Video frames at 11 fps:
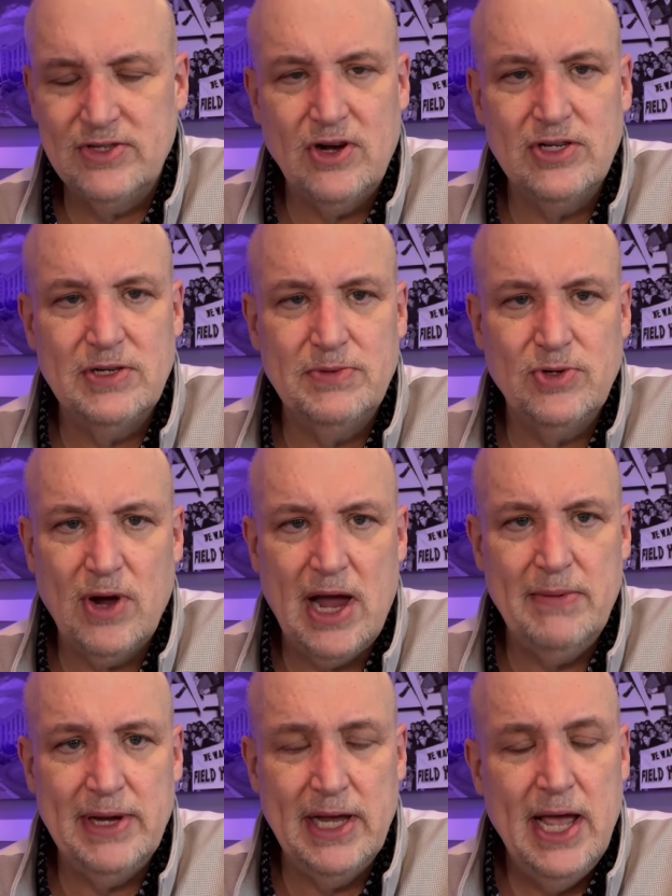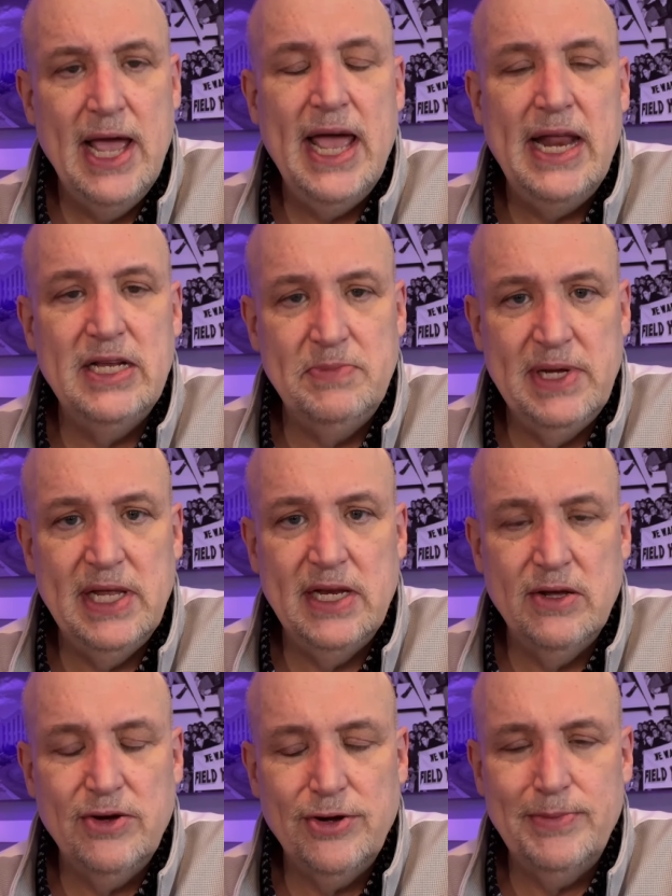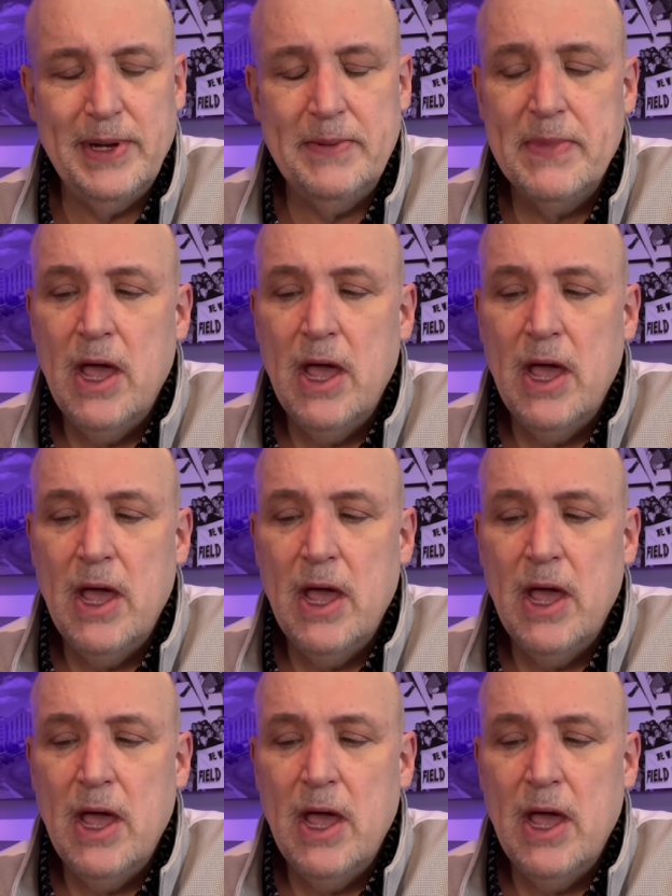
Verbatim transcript: aren't subscribing, and it's beginning to hurt me.